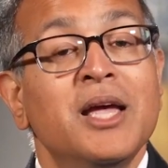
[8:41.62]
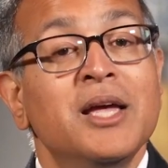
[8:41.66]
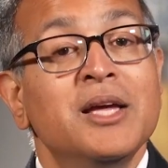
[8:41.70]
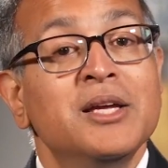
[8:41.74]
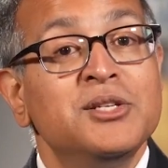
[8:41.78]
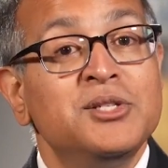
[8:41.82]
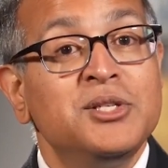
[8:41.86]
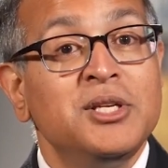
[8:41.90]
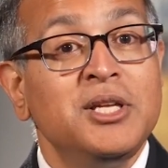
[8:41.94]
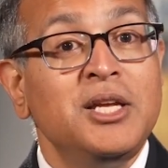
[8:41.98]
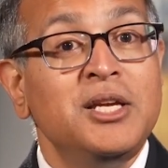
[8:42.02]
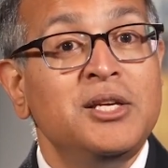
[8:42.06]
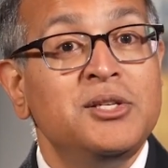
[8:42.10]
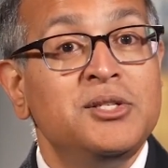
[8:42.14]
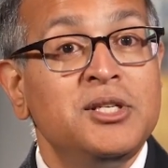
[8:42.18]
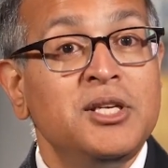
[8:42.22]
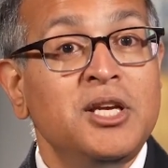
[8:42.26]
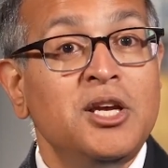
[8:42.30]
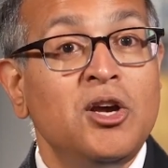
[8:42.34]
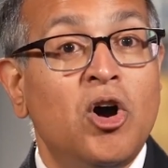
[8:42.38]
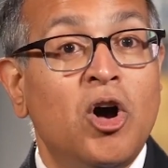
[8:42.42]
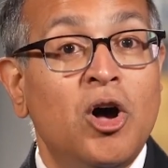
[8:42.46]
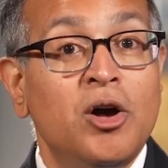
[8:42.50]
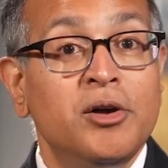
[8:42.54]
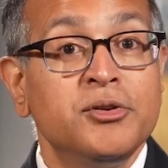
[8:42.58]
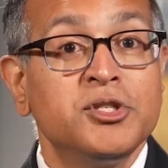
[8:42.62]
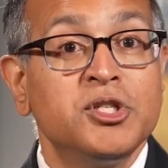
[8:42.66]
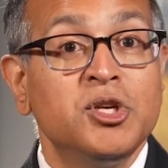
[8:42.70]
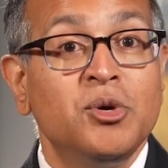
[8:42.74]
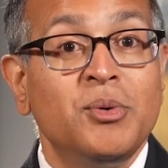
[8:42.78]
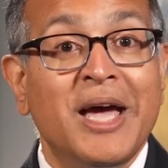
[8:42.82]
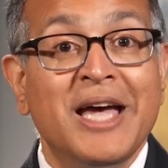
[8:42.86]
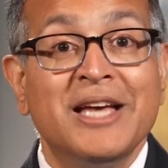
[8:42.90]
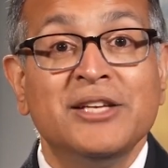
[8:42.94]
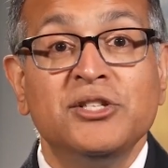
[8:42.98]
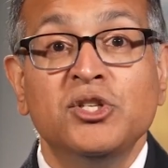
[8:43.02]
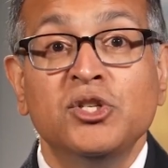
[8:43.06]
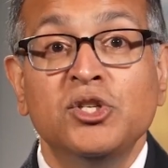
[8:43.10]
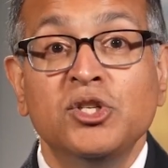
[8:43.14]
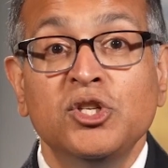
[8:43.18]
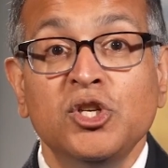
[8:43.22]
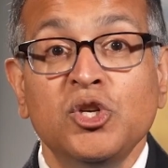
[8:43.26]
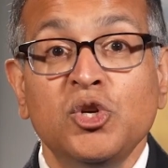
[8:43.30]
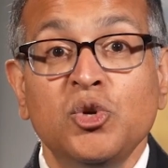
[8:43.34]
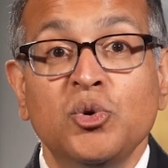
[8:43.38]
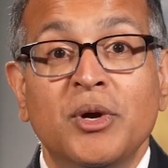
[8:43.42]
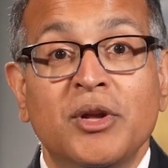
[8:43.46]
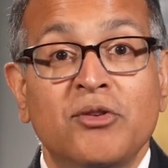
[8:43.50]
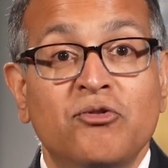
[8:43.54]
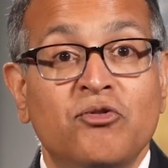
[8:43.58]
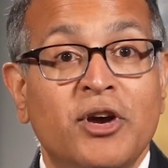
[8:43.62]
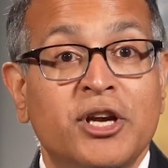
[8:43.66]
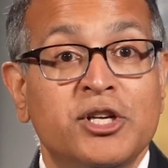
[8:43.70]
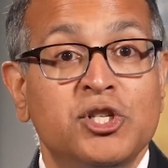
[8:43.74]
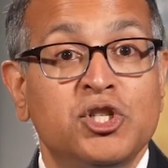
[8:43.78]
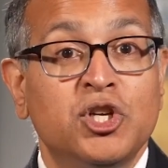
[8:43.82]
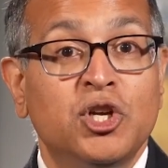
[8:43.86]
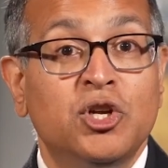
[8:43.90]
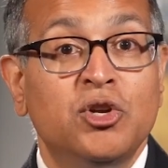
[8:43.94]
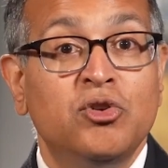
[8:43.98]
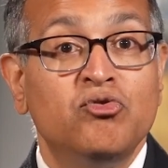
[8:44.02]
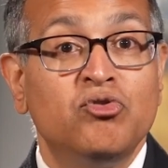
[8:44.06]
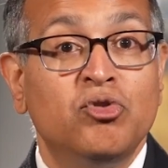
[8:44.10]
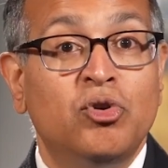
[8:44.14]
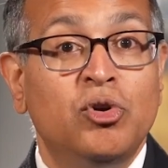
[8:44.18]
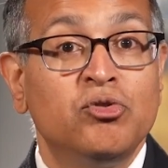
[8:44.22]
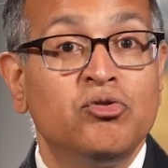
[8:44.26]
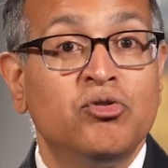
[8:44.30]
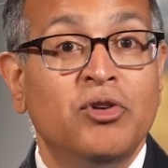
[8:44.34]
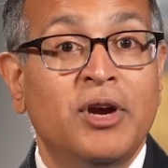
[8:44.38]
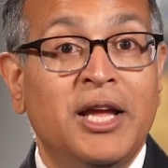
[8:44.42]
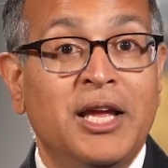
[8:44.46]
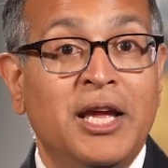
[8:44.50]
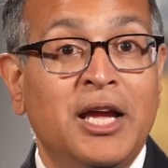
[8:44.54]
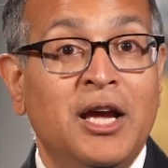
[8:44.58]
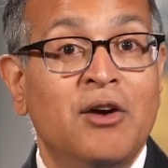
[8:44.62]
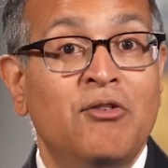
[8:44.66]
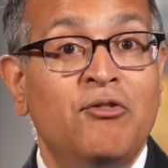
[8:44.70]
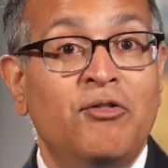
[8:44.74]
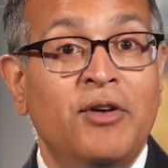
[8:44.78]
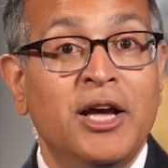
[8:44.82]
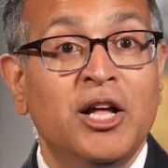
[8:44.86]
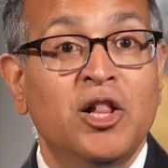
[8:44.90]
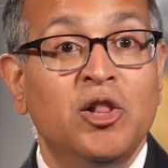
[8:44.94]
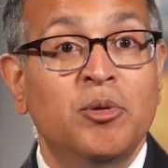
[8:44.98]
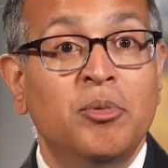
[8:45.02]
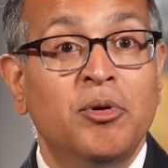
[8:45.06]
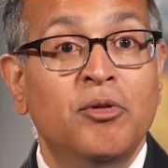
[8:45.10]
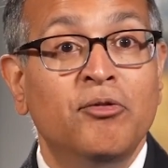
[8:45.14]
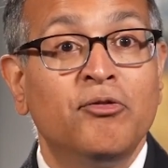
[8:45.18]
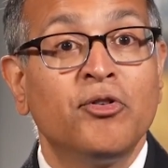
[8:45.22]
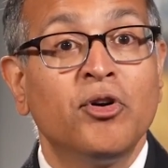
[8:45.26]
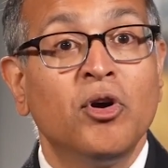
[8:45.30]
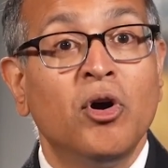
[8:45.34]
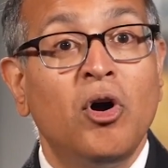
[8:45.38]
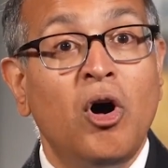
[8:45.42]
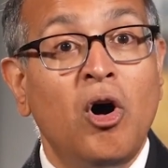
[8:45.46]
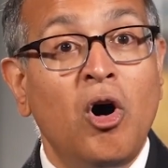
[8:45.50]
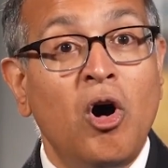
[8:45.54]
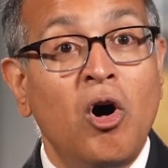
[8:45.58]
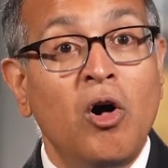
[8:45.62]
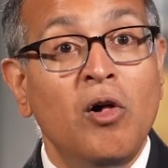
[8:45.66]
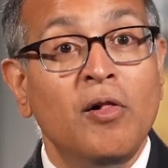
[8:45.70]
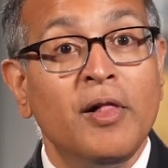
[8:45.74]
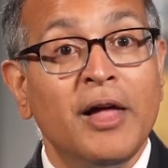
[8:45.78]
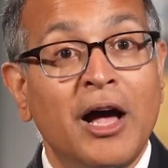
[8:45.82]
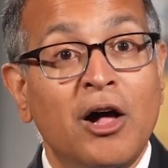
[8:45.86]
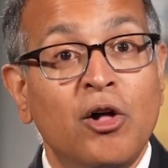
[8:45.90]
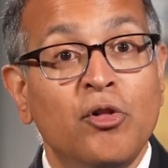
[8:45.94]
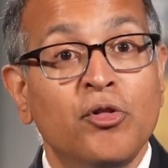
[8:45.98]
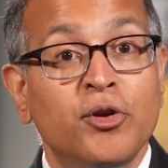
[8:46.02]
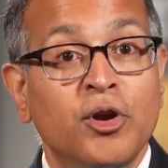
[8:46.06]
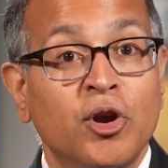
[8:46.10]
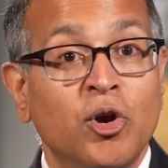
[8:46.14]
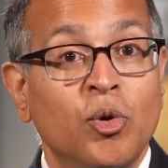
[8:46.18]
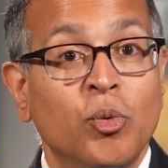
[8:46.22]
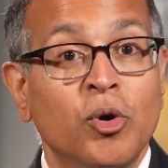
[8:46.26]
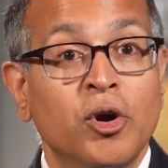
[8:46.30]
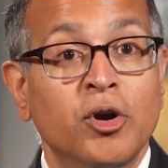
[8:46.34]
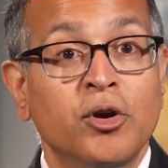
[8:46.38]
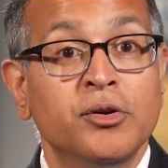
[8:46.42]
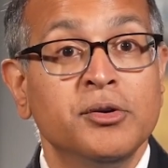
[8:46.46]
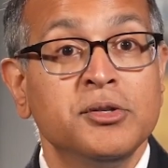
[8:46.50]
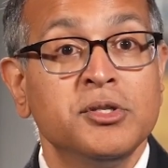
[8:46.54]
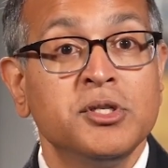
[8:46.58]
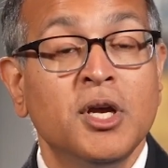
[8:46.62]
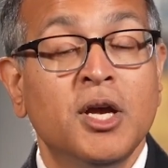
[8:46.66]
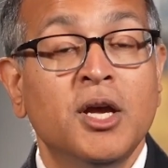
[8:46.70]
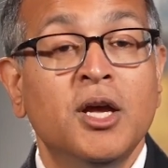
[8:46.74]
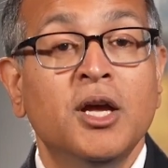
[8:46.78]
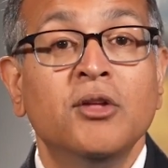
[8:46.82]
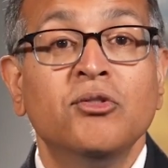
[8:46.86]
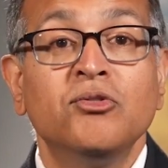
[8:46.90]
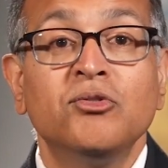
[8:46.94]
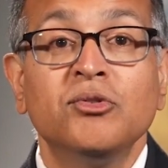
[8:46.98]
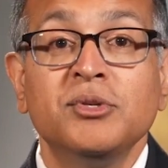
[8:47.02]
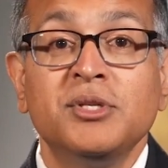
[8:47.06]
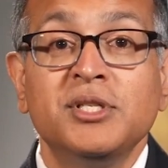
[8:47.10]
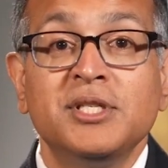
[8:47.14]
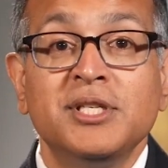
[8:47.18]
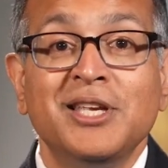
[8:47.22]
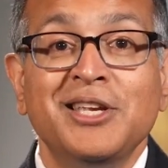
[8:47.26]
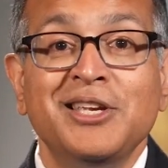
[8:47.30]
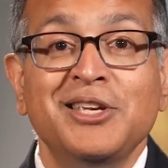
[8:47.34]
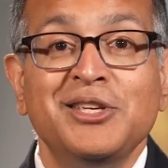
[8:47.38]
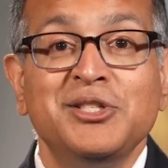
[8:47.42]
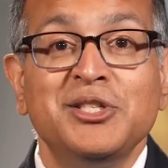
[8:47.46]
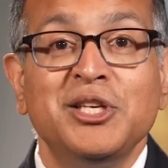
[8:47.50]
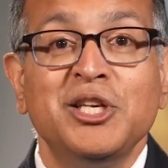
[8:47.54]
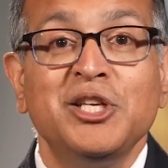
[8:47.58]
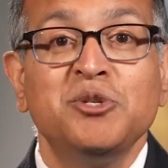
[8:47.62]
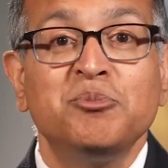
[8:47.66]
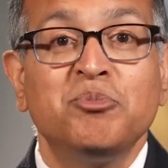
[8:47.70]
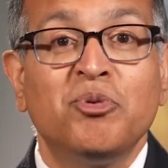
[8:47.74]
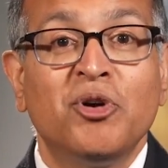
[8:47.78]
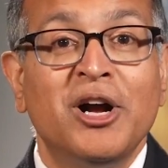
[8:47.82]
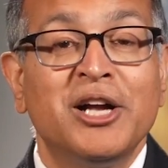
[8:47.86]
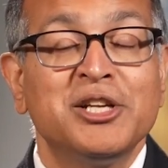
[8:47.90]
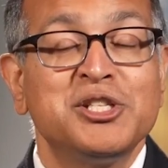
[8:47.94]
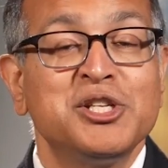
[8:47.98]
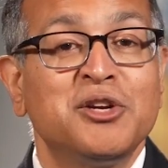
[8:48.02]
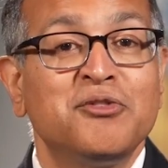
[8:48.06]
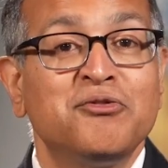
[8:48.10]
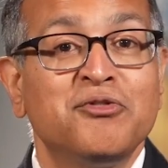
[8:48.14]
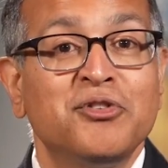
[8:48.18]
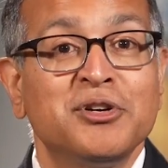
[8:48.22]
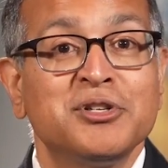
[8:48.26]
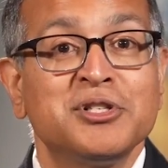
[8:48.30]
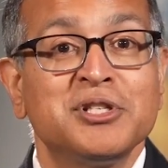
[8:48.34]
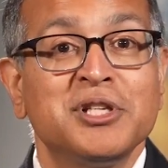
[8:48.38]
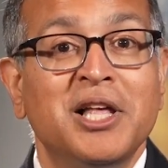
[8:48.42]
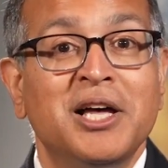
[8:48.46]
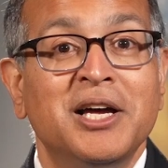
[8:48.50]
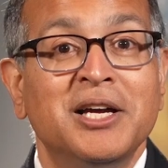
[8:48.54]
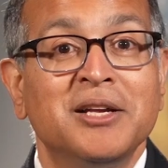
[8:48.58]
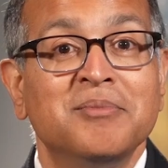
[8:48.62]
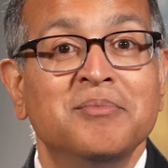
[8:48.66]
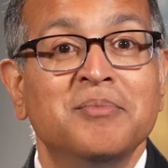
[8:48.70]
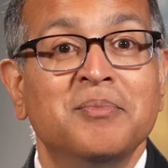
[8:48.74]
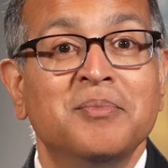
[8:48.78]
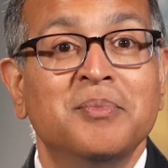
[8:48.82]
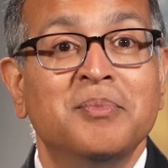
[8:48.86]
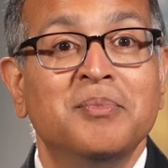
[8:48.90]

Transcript: CDC also has new infection control training available for all healthcare workers through CDC's Project Firstline.